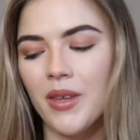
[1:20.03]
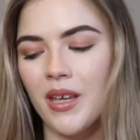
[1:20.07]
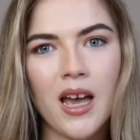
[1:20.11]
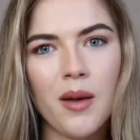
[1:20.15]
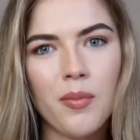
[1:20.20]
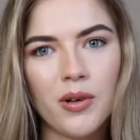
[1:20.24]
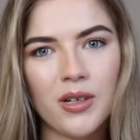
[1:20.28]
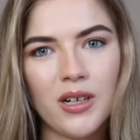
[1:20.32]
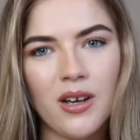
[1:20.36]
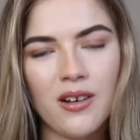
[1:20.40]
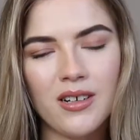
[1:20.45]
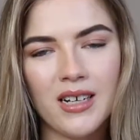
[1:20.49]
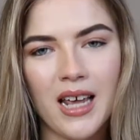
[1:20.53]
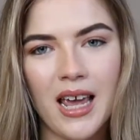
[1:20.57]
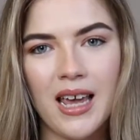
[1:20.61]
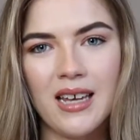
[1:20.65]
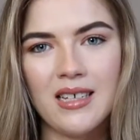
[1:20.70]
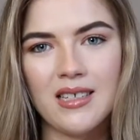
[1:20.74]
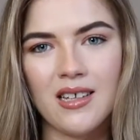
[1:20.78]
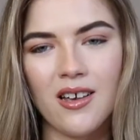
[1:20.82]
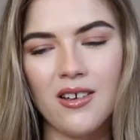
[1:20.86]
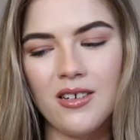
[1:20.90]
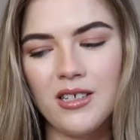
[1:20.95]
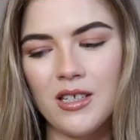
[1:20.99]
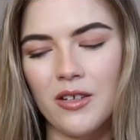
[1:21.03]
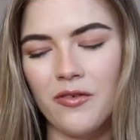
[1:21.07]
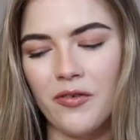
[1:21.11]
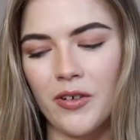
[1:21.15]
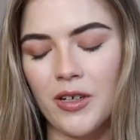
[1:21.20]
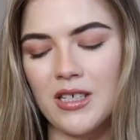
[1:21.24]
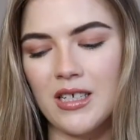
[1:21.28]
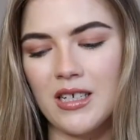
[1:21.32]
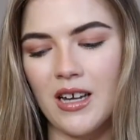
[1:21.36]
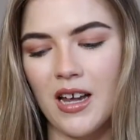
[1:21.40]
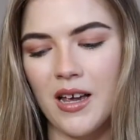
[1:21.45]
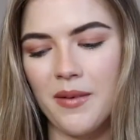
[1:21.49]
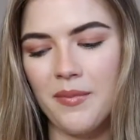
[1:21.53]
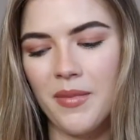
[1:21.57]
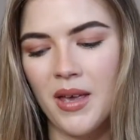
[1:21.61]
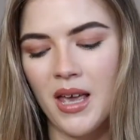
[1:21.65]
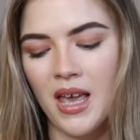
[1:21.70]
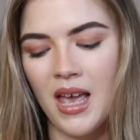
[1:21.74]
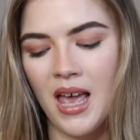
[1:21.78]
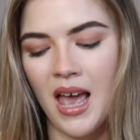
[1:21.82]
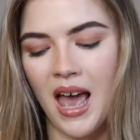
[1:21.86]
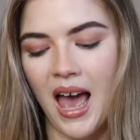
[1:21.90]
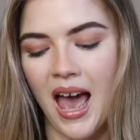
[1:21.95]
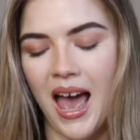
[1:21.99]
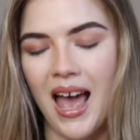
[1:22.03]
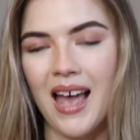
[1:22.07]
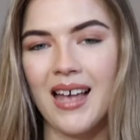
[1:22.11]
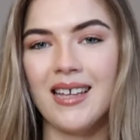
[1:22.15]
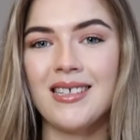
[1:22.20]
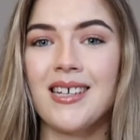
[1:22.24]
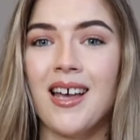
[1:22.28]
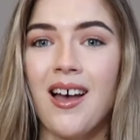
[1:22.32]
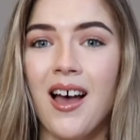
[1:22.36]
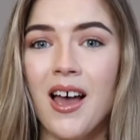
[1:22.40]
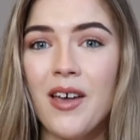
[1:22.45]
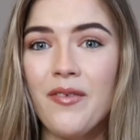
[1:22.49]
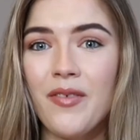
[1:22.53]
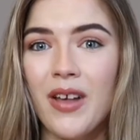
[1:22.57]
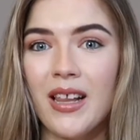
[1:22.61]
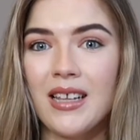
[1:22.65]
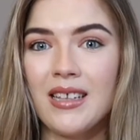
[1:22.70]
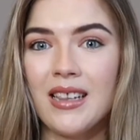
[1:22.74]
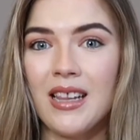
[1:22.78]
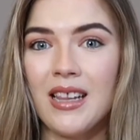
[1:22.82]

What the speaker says: I bought it on ASOS the first time and I fell in